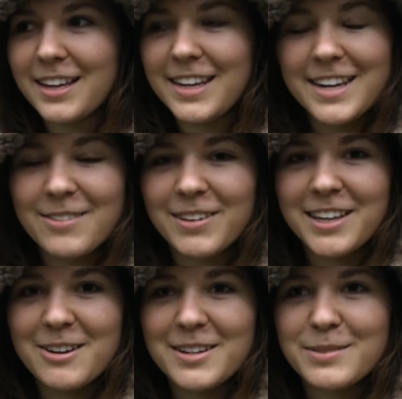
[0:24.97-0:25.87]
and he didn't
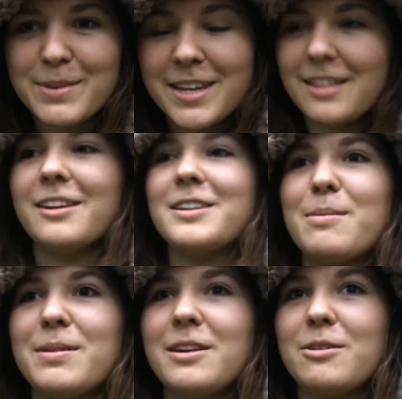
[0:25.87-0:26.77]
really notice me, and he looked
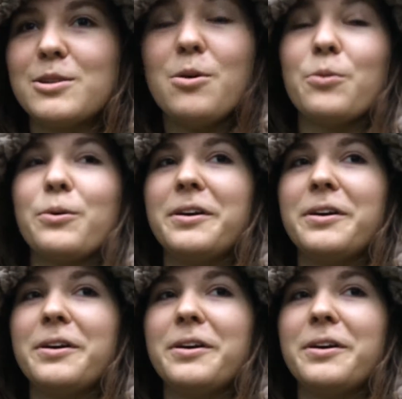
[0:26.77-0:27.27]
up and he goes, "Oh,"